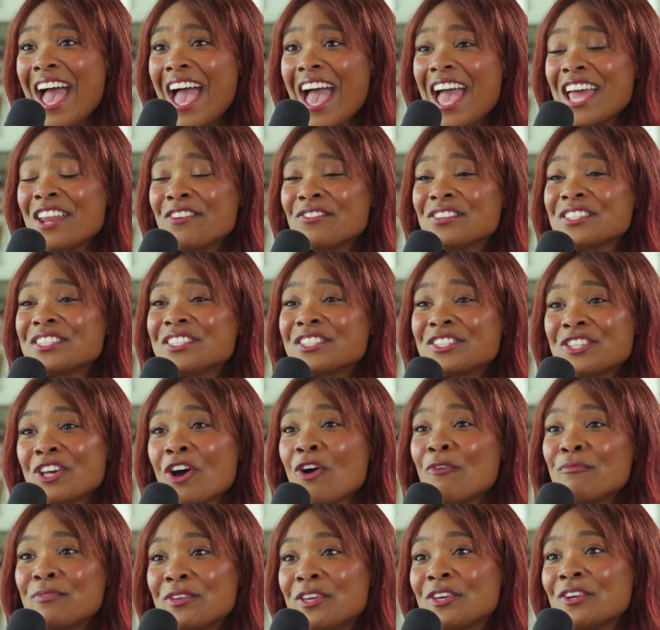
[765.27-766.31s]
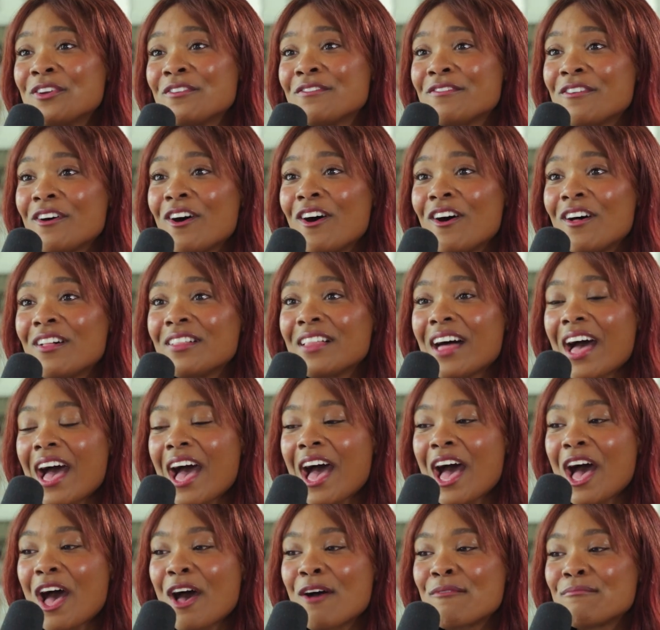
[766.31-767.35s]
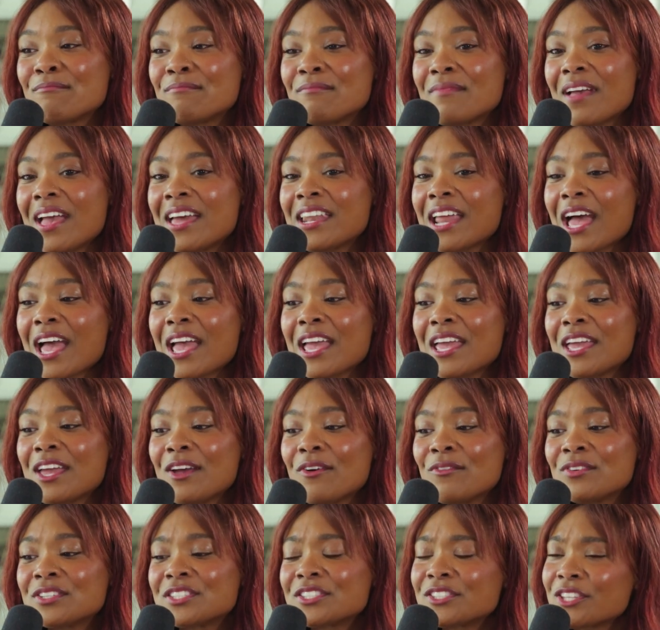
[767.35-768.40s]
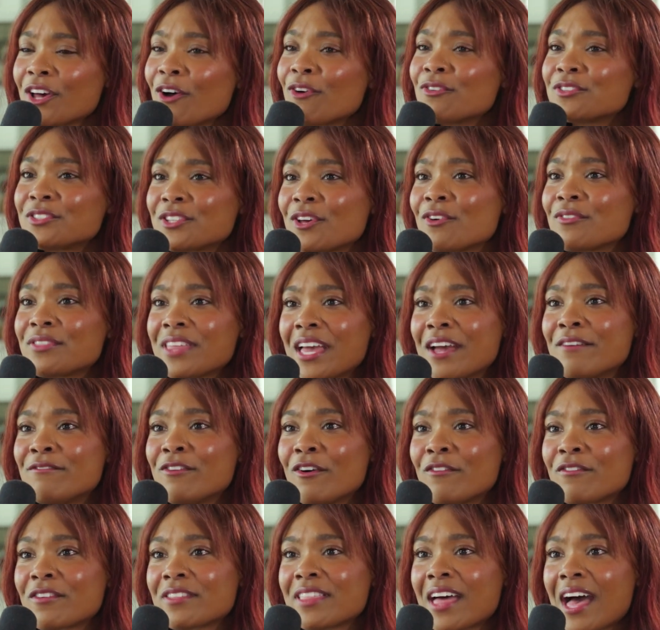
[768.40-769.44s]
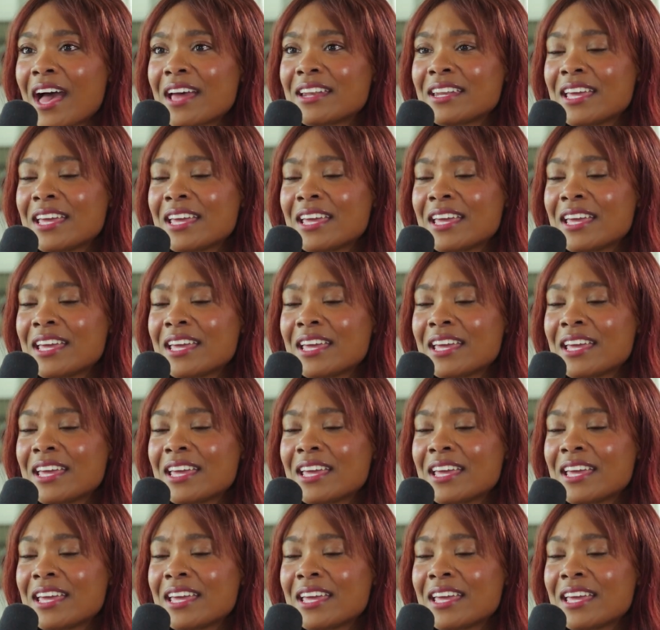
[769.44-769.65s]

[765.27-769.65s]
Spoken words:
And it was so beautiful. And I was so thankful for that.